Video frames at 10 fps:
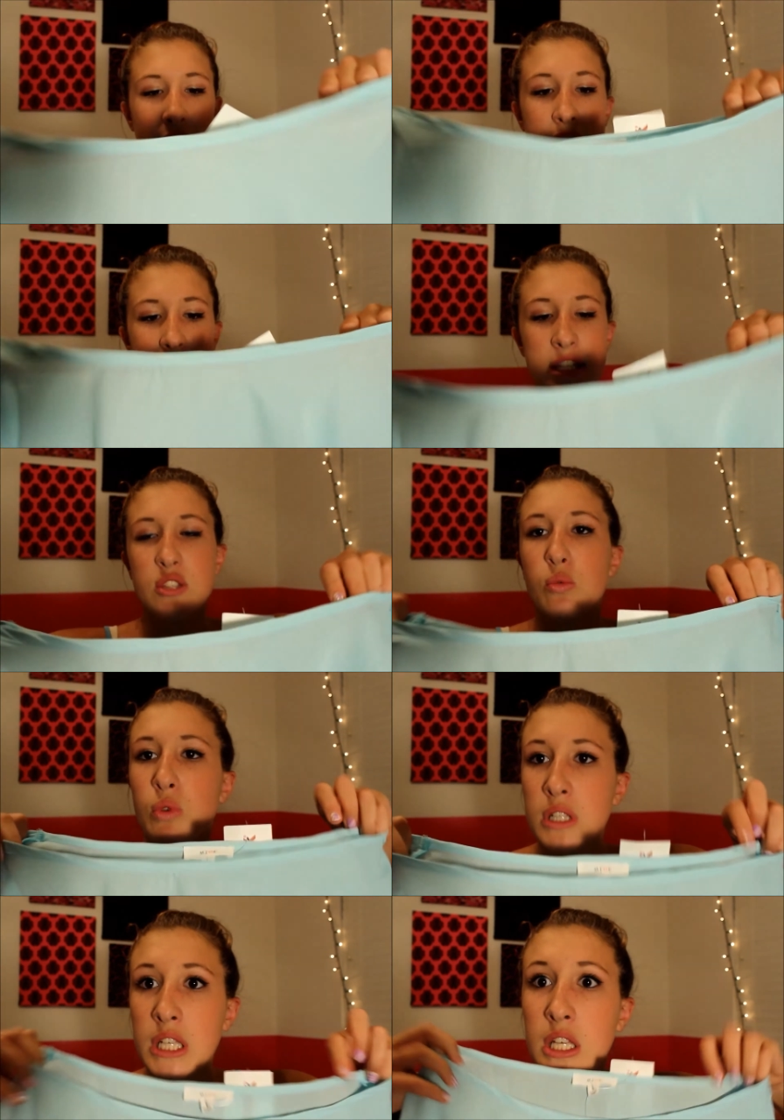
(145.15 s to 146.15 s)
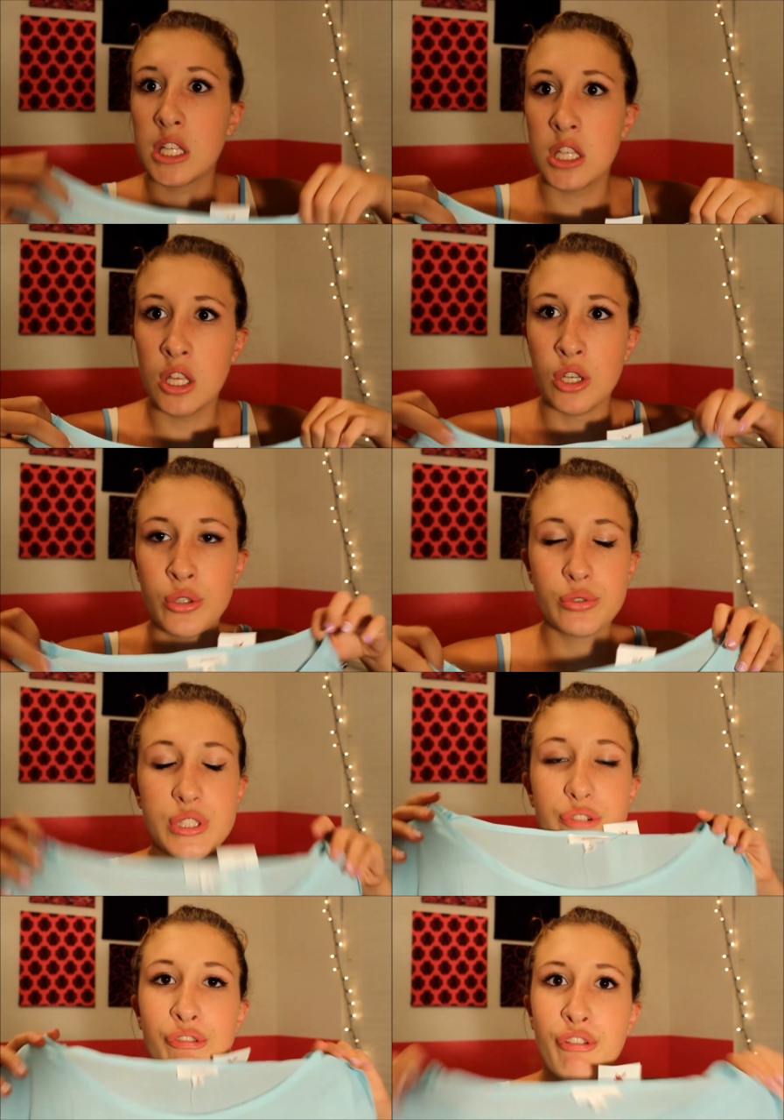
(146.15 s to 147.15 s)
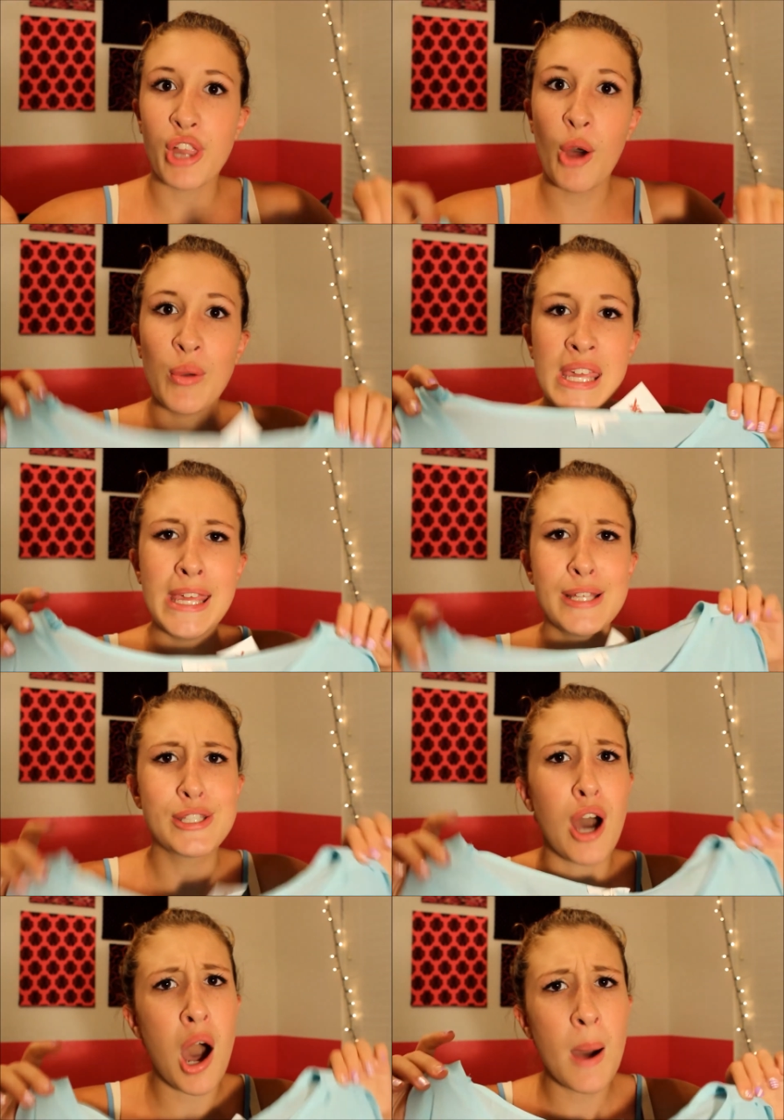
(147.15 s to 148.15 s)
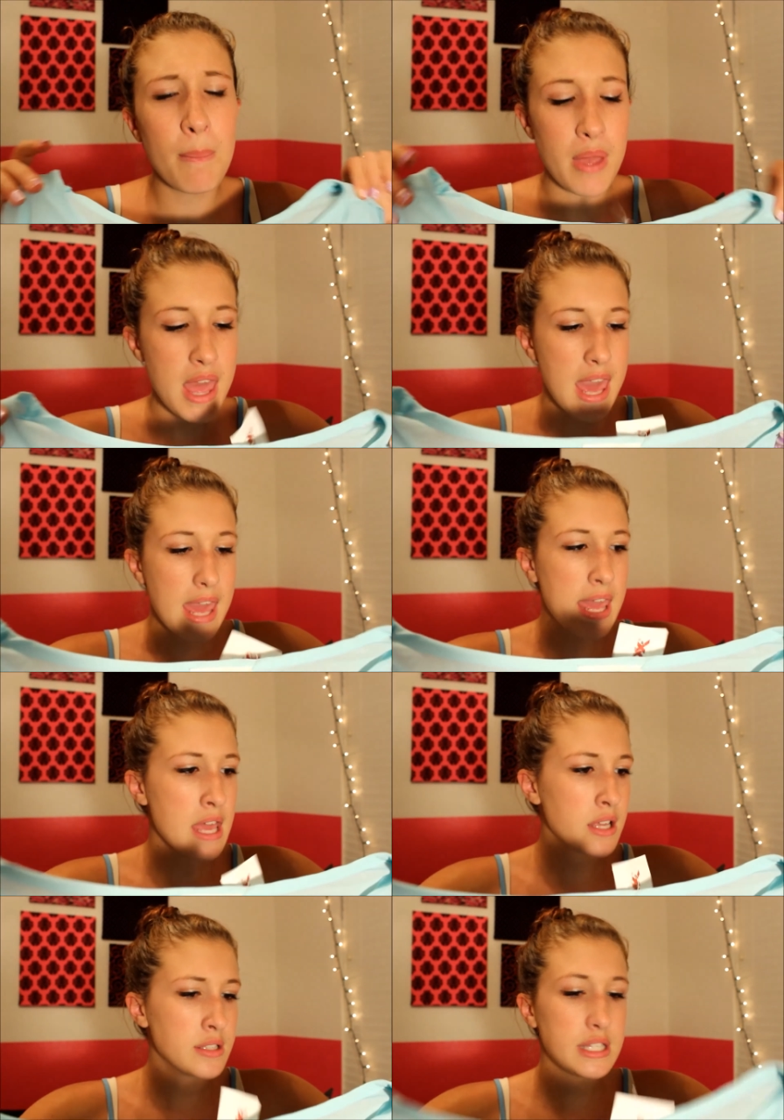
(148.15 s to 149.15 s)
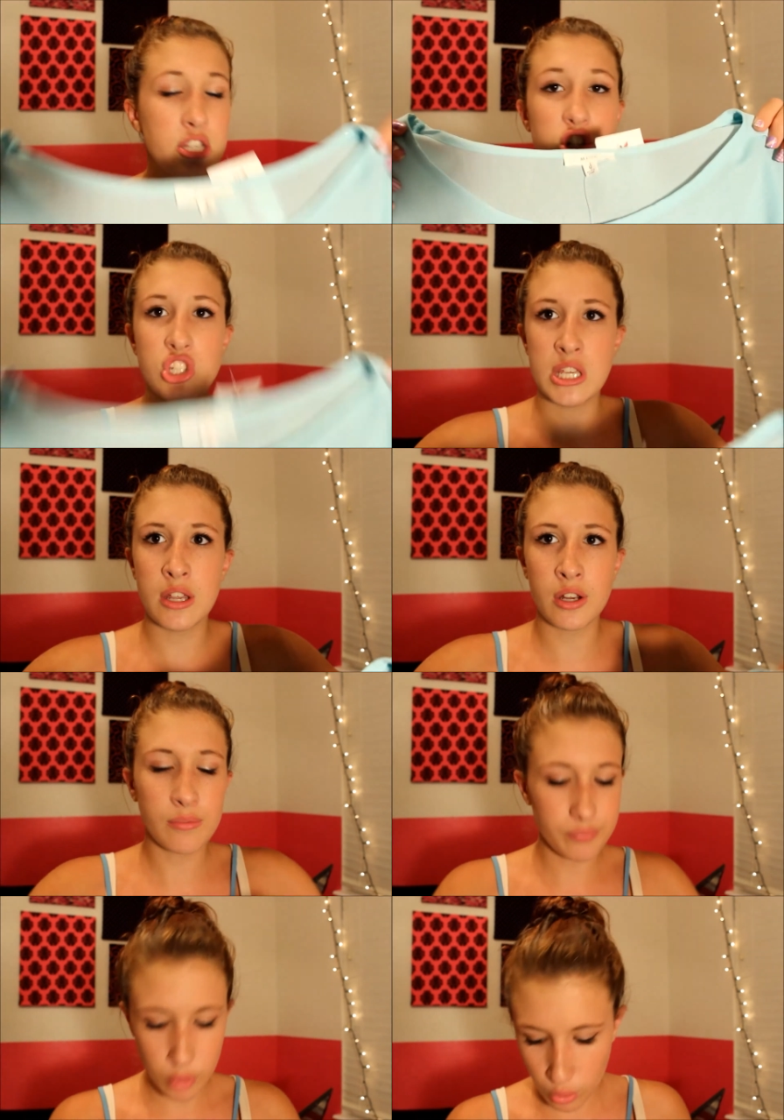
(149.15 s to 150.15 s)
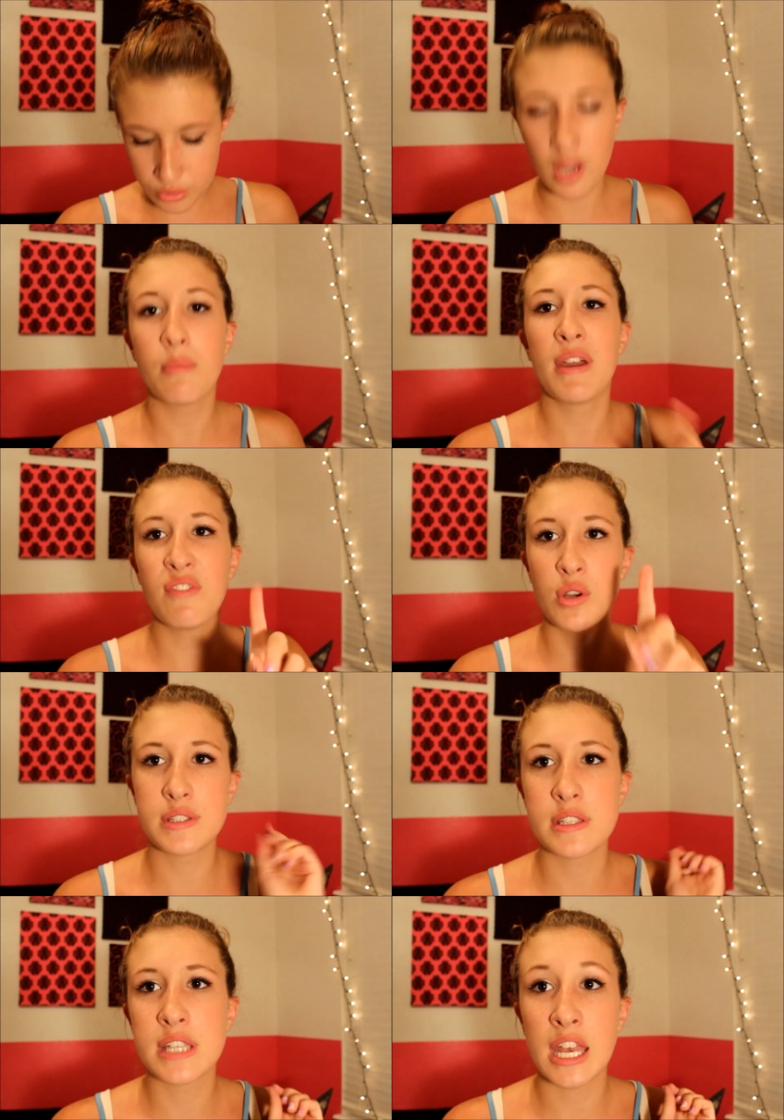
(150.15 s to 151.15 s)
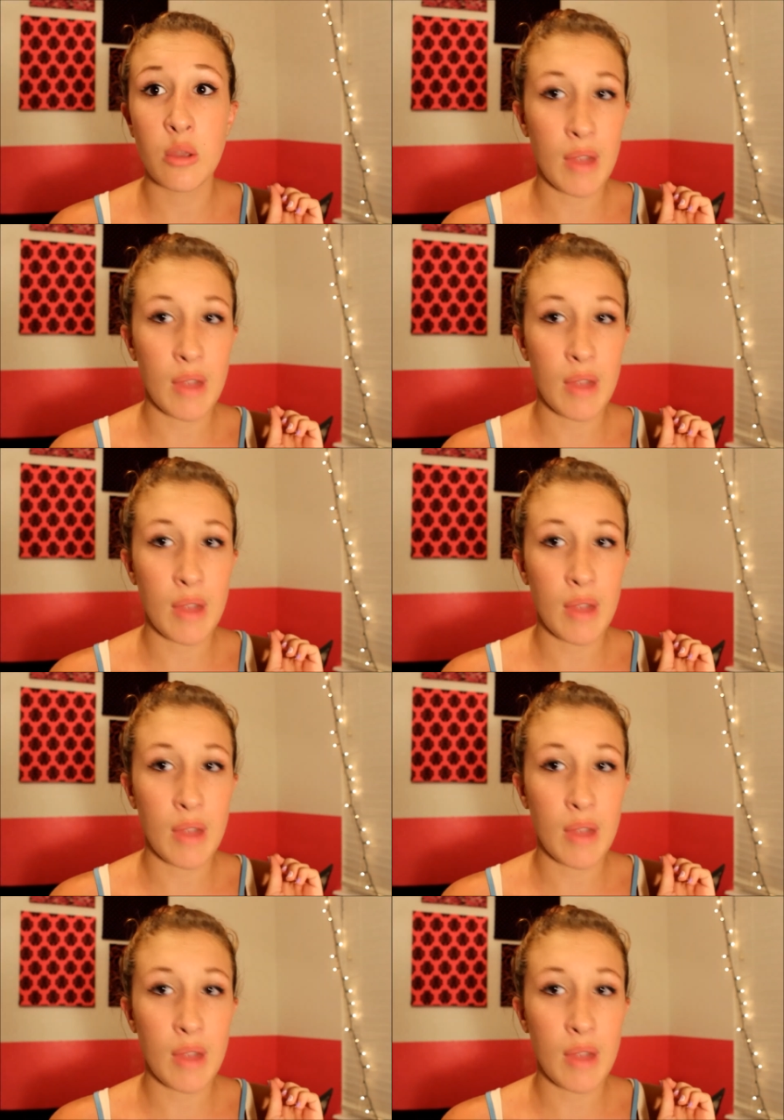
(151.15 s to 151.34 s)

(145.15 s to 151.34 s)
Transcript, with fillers: it is this really cute flowy top and it's sheer. Hold on, my voice is getting